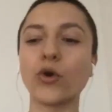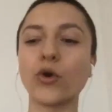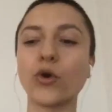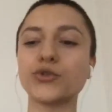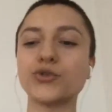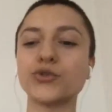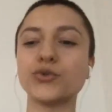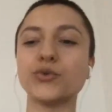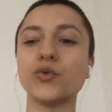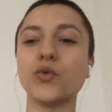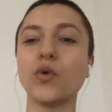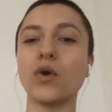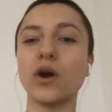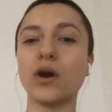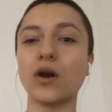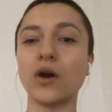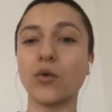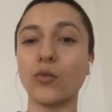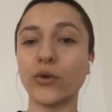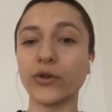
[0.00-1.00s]
or to
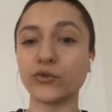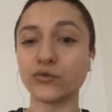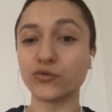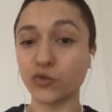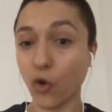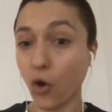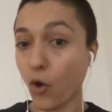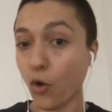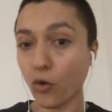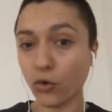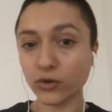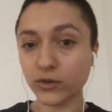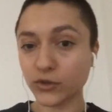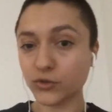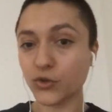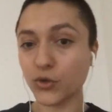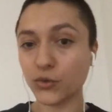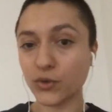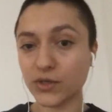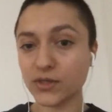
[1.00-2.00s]
withdraw all
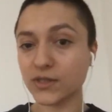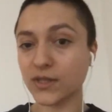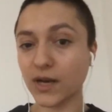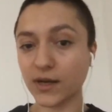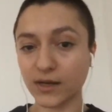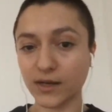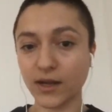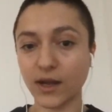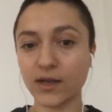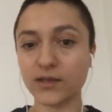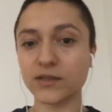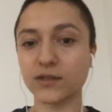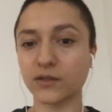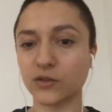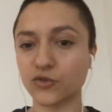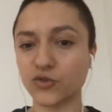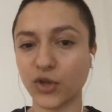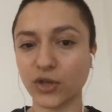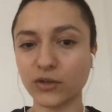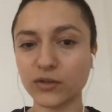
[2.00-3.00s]
the tokens that he has
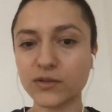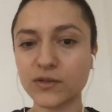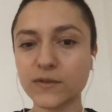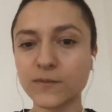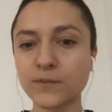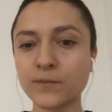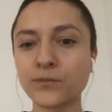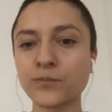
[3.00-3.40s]
in the channels.